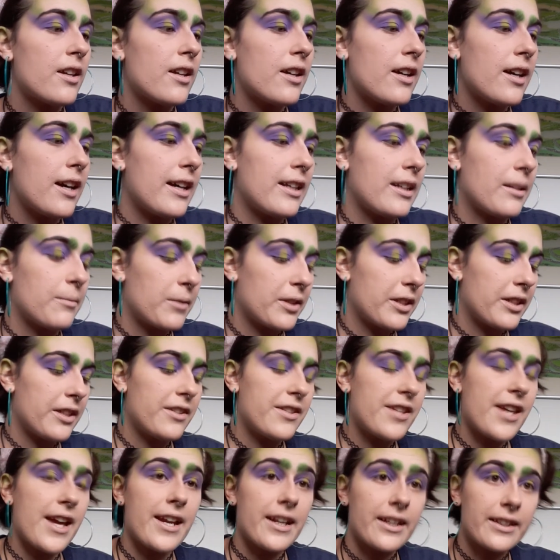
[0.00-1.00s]
And I'm going to
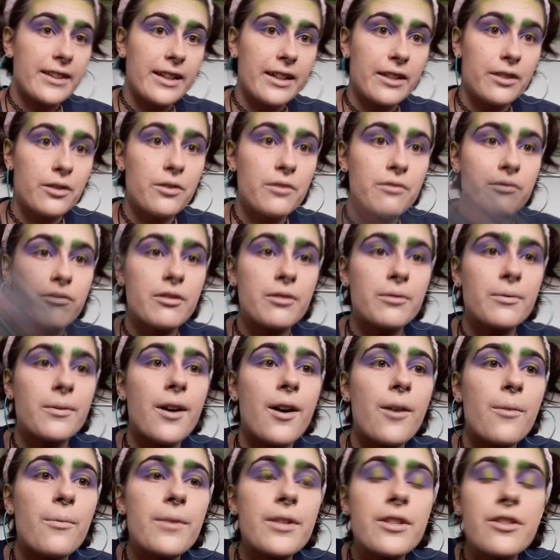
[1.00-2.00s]
take that over
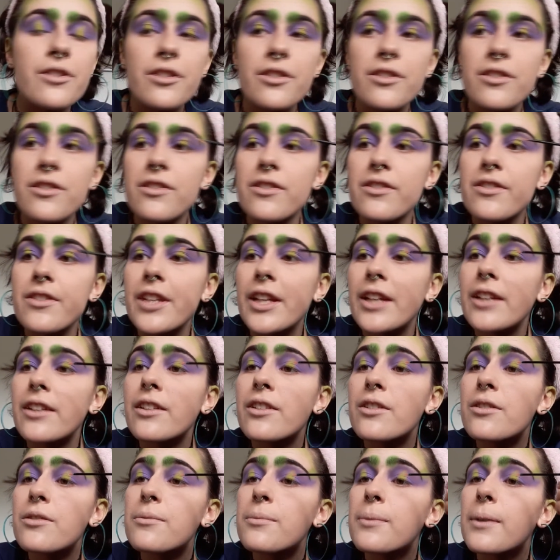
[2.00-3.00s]
what we just did
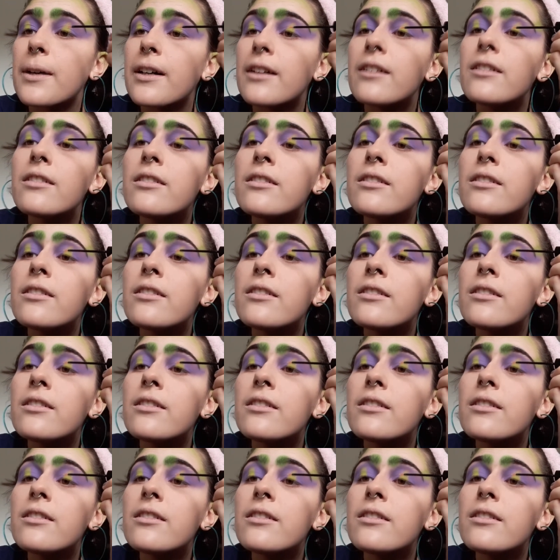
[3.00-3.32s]
as well.